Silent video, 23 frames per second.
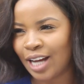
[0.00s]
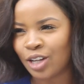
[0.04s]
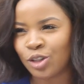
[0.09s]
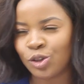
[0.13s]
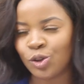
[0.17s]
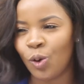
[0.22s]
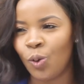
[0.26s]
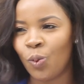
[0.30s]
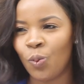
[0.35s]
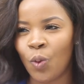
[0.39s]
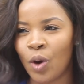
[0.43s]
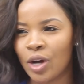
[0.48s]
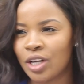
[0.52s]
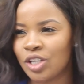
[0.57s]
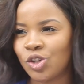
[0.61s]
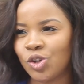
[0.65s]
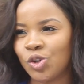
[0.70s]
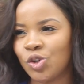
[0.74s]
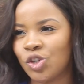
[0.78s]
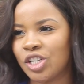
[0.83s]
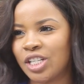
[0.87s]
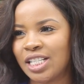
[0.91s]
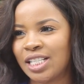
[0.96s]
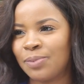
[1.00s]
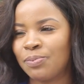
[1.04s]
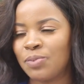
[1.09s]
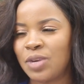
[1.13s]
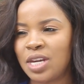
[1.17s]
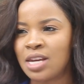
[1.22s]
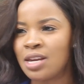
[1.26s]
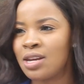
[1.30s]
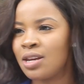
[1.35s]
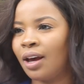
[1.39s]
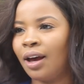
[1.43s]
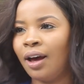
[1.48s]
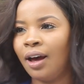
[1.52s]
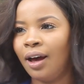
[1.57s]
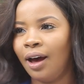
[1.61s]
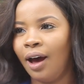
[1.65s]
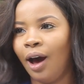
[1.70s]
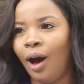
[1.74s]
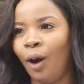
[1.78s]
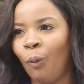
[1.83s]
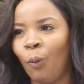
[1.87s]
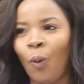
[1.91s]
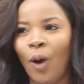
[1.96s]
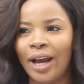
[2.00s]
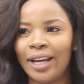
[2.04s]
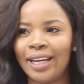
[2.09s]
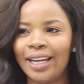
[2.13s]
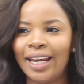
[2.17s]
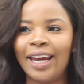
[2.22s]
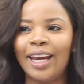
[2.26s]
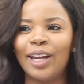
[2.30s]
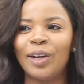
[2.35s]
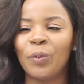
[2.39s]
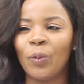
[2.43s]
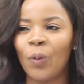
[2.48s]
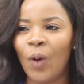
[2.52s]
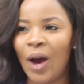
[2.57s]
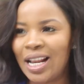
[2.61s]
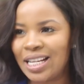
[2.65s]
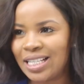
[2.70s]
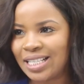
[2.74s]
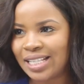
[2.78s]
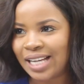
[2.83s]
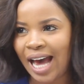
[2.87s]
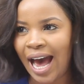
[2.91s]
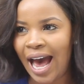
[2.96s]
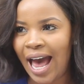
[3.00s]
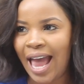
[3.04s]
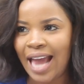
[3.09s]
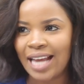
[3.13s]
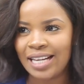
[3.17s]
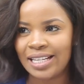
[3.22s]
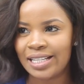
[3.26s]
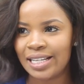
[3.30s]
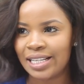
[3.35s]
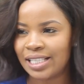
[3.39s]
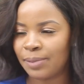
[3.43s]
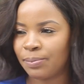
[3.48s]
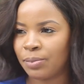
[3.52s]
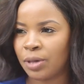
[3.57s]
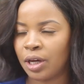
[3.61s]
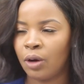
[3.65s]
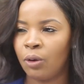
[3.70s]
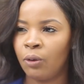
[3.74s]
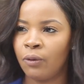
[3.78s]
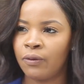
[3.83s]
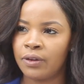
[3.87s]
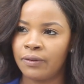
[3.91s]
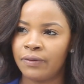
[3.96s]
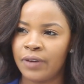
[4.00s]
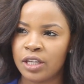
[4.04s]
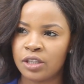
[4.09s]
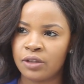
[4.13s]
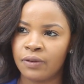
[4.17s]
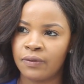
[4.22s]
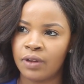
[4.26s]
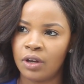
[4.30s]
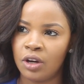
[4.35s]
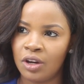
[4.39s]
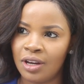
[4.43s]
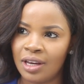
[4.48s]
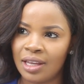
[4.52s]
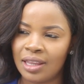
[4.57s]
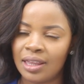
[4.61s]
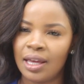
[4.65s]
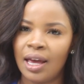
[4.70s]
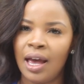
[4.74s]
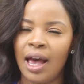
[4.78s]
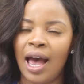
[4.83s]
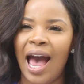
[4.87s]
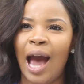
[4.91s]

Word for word: I don't want to just be a one hit wonder and disappear off the face of the earth.